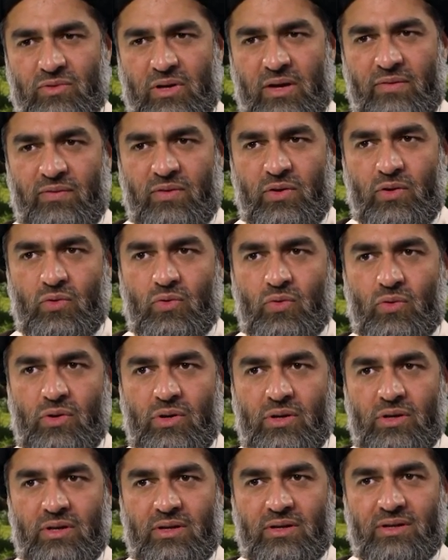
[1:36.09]
If
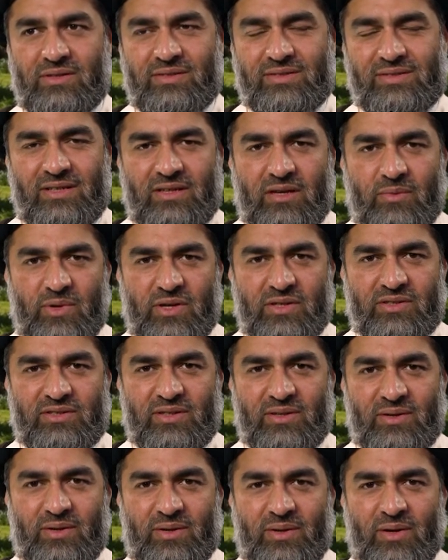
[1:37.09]
you sit amongst
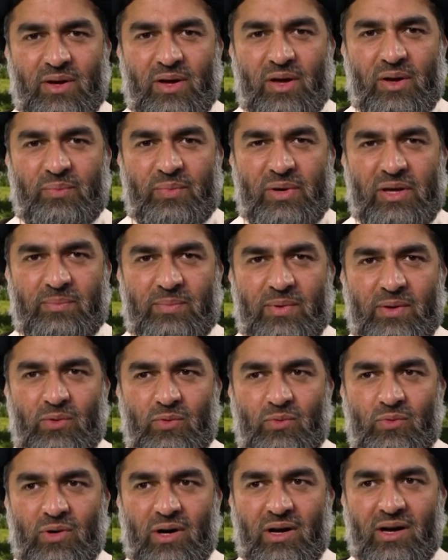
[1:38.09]
the people
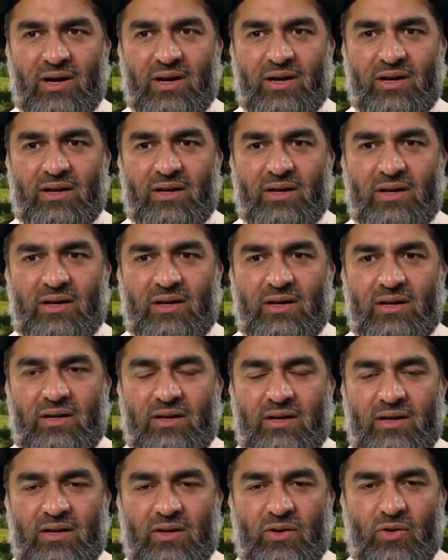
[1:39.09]
who are
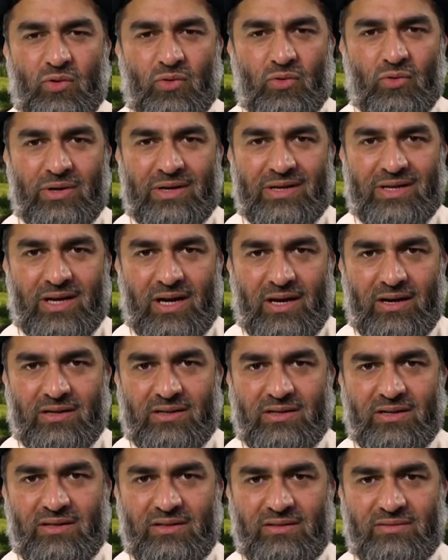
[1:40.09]
low in
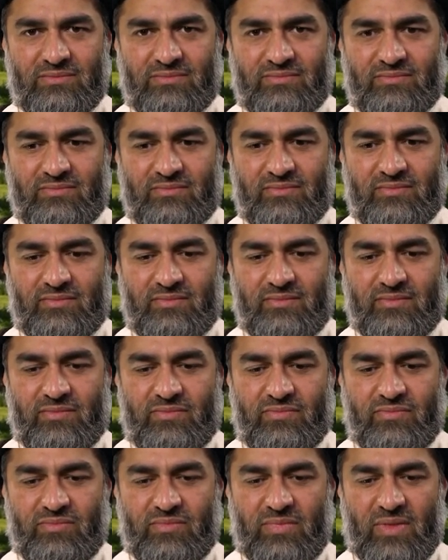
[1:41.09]
character,
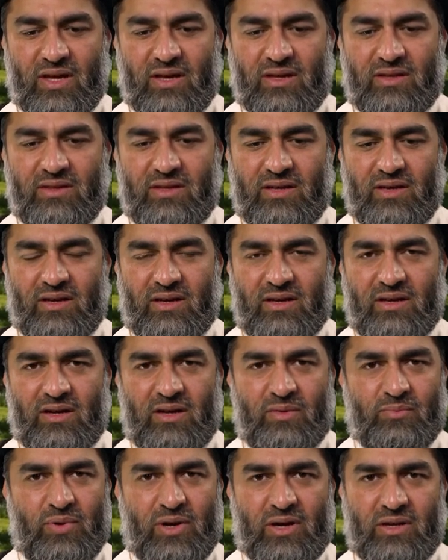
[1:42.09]
they are
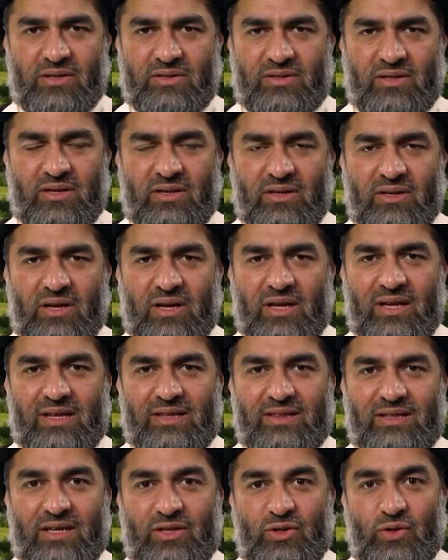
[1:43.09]
unpracticing,
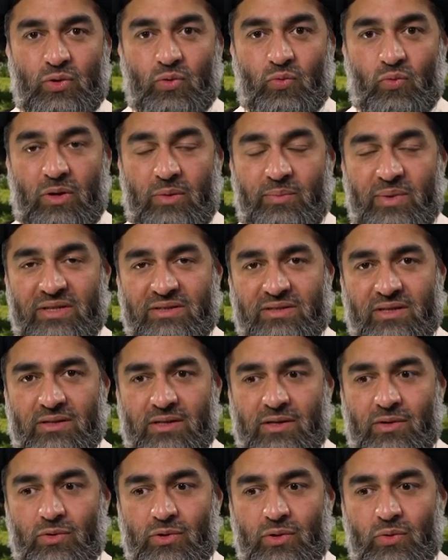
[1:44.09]
then you will be
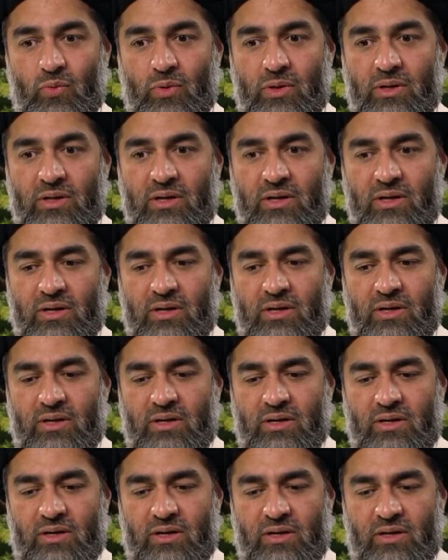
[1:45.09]
insulted, or you will
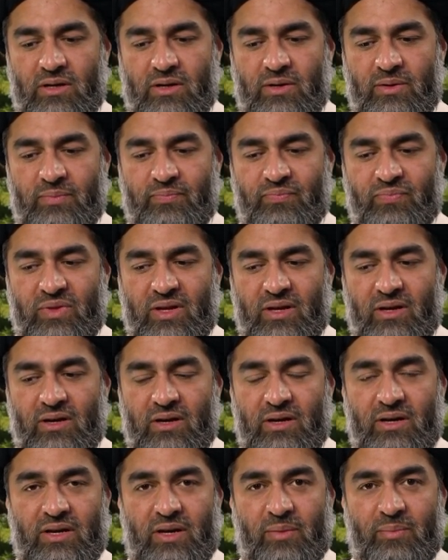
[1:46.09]

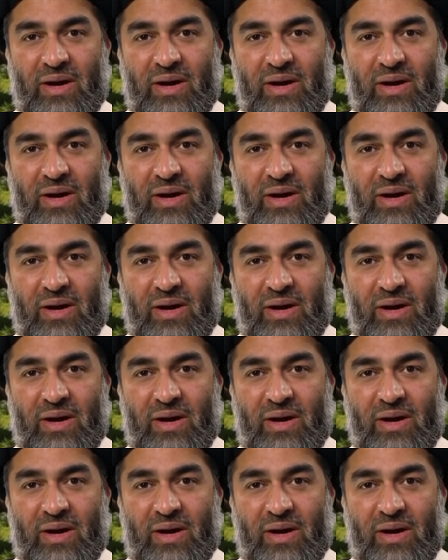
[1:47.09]
earn a